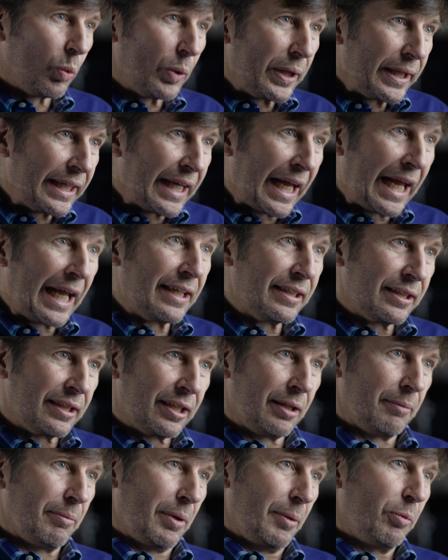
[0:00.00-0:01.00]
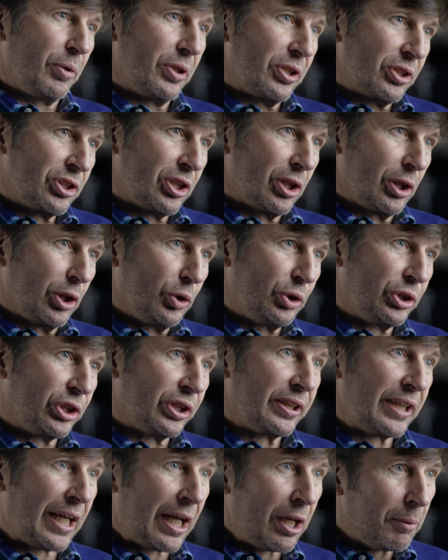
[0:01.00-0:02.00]
we can't come up with a
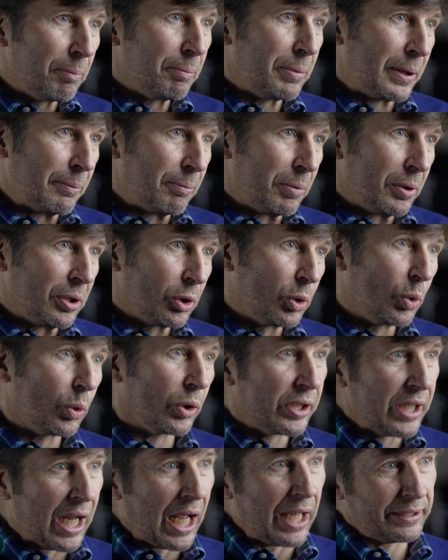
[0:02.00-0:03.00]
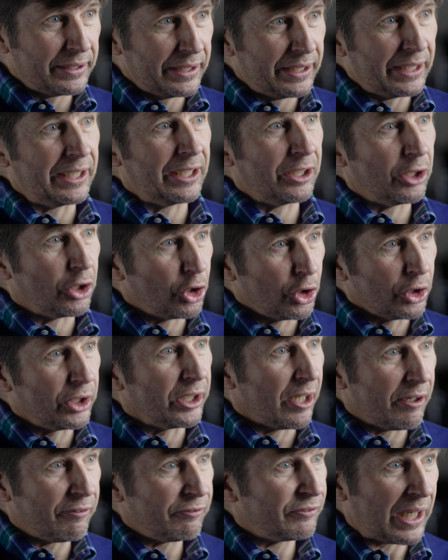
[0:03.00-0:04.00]
solution to help people who are not getting a good
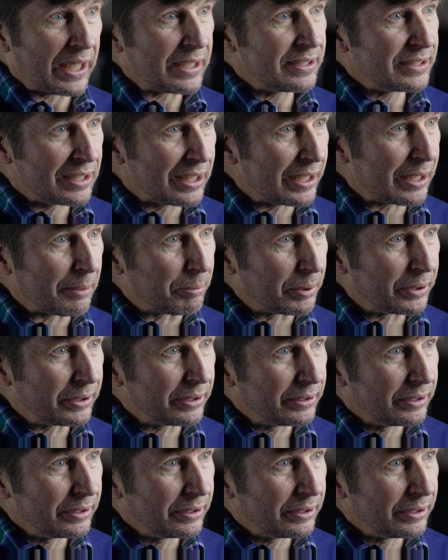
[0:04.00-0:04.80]
enough night's sleep?